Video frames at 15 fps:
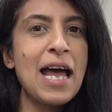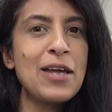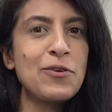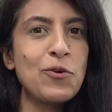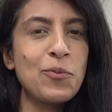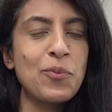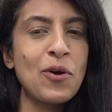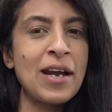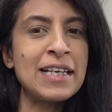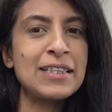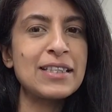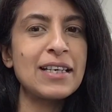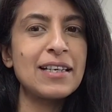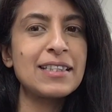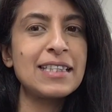your brain
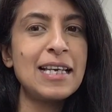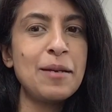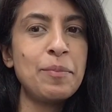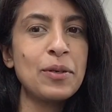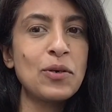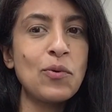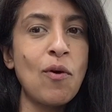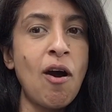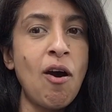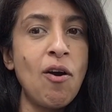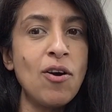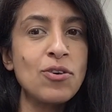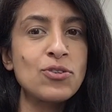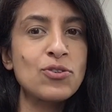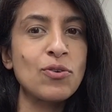to a typical
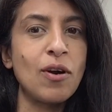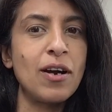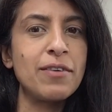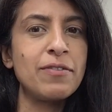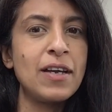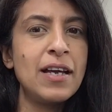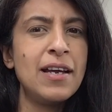hard drive,